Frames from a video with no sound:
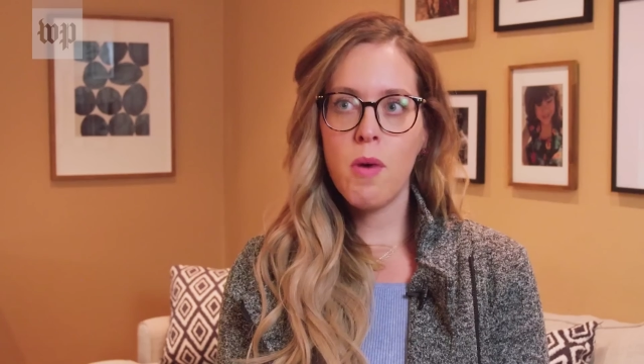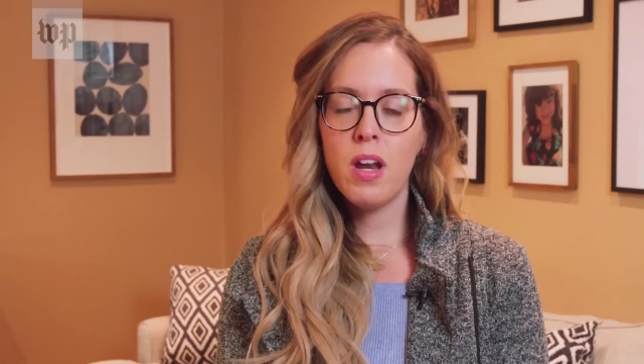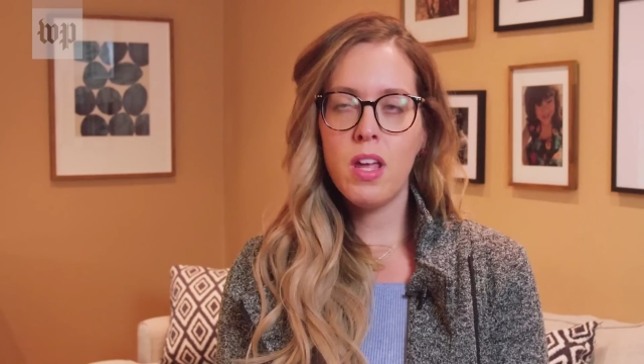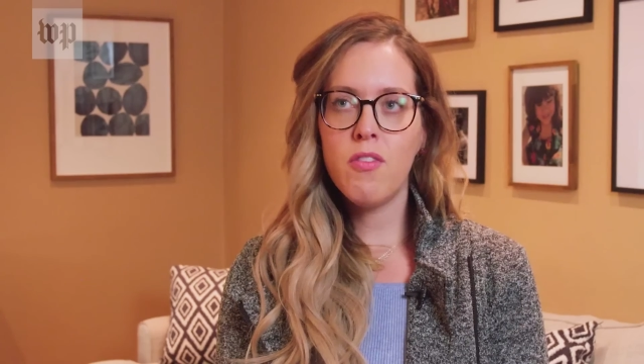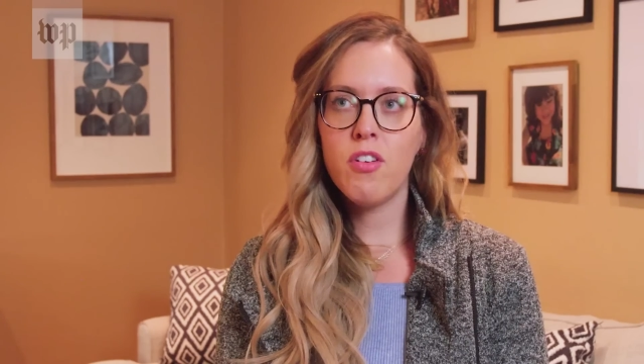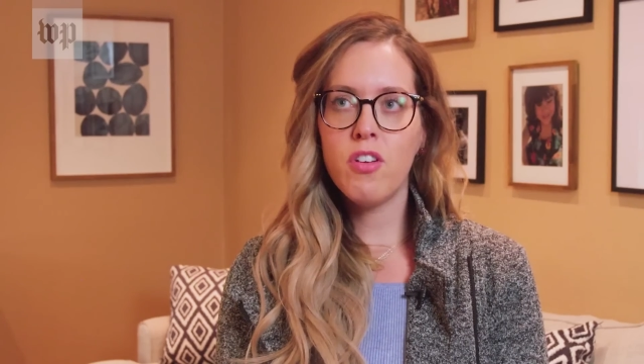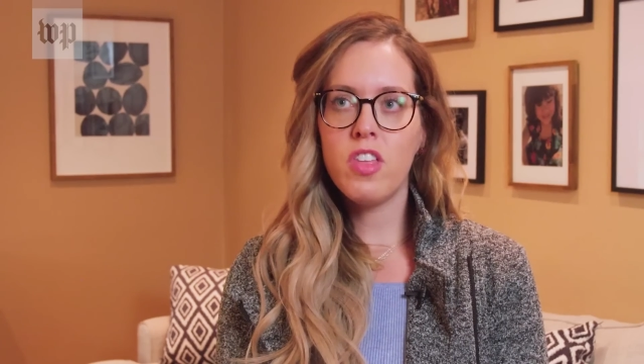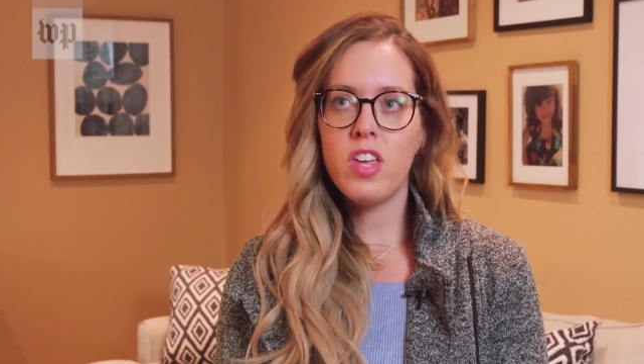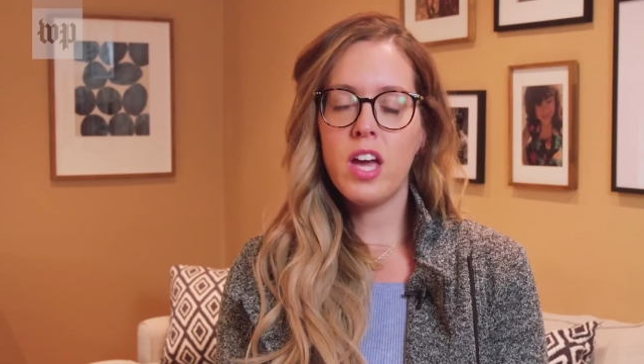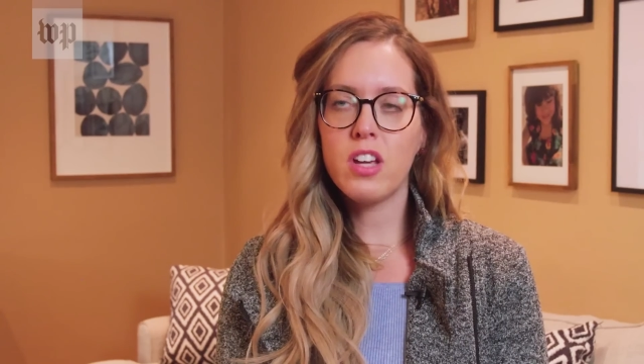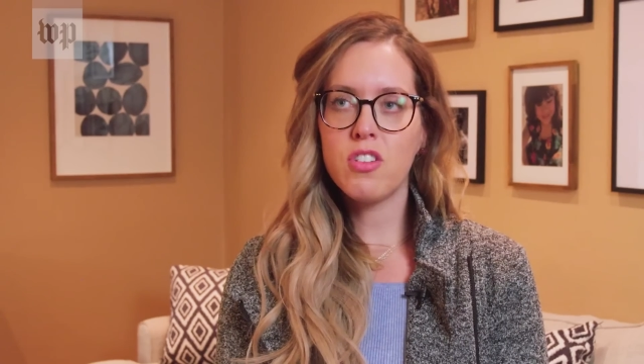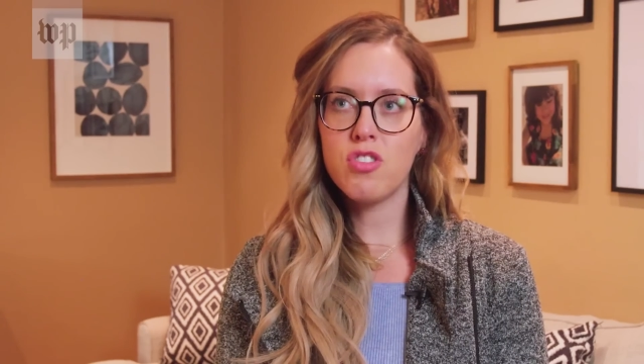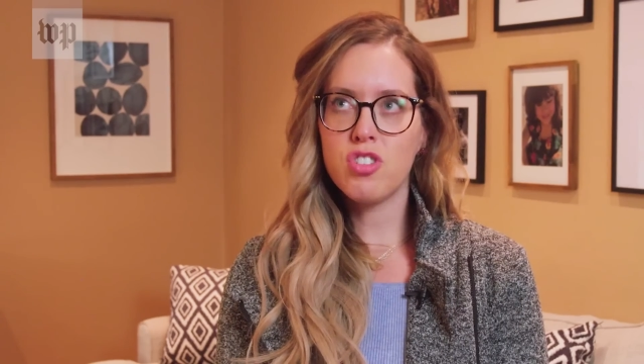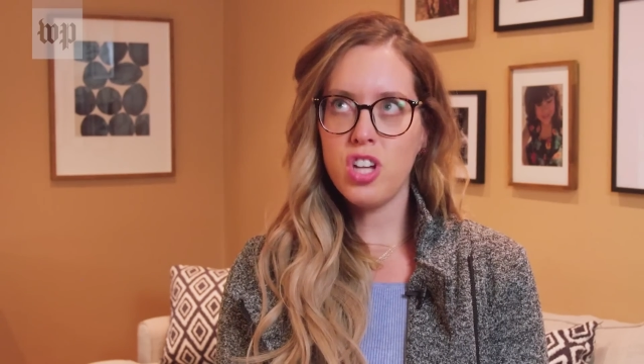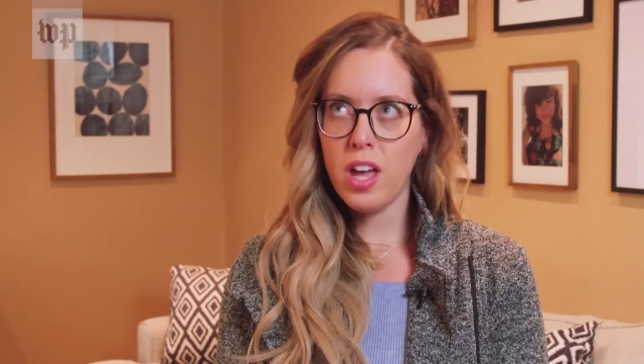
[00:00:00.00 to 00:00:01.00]
money for the
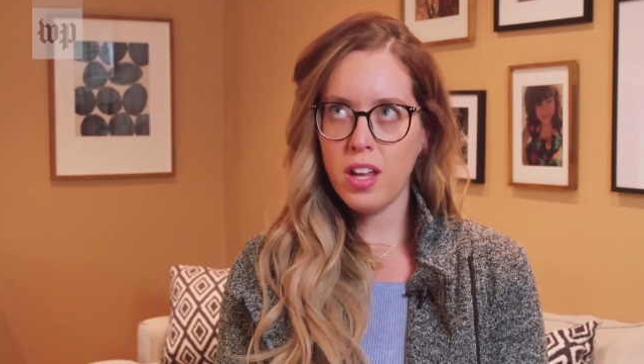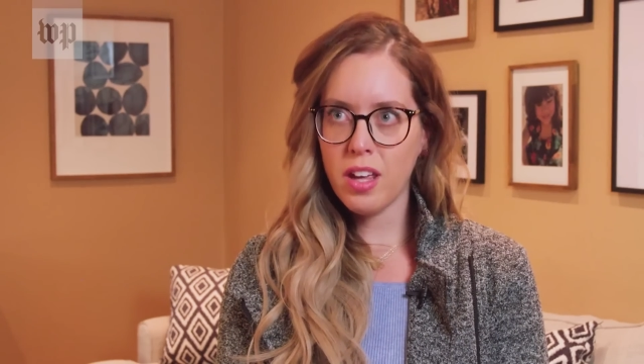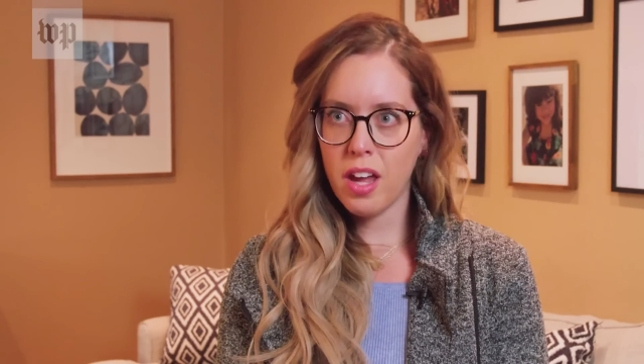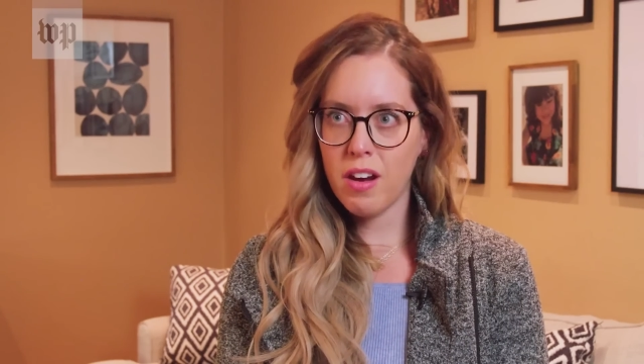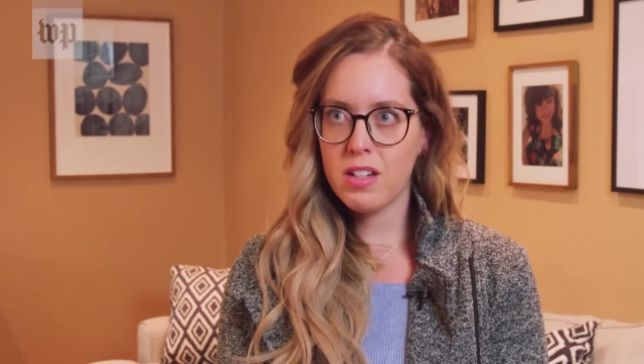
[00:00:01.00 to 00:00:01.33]
extra childcare